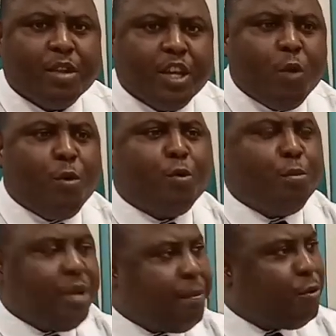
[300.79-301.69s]
If we could
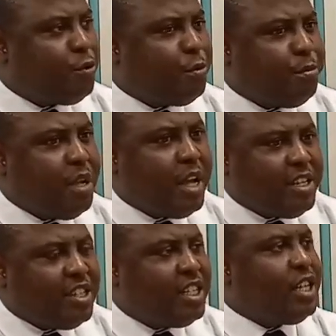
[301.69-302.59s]
be able to
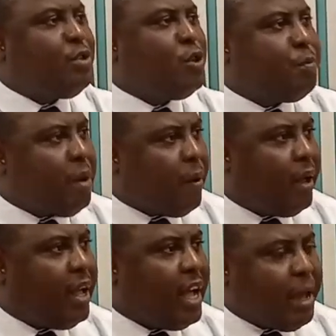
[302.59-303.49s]
generate those power
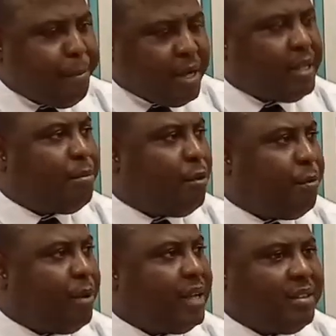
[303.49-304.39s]
and make them
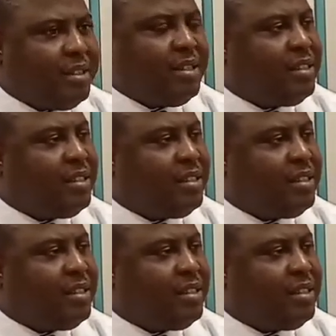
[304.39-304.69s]
up, I think